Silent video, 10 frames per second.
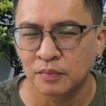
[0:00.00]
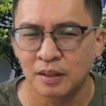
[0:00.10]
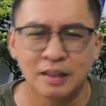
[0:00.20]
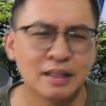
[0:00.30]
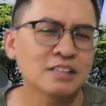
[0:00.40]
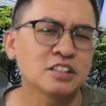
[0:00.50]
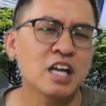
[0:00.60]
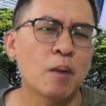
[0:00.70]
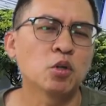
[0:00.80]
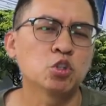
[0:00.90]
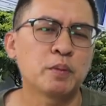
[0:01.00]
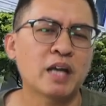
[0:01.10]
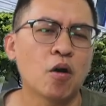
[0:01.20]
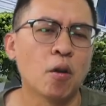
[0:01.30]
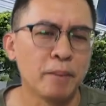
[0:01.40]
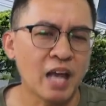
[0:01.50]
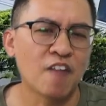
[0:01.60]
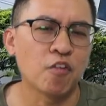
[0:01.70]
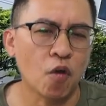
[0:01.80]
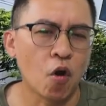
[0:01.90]
Lastly, I want to speak out on behalf
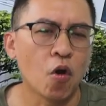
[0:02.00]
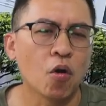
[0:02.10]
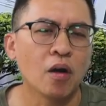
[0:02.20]
of all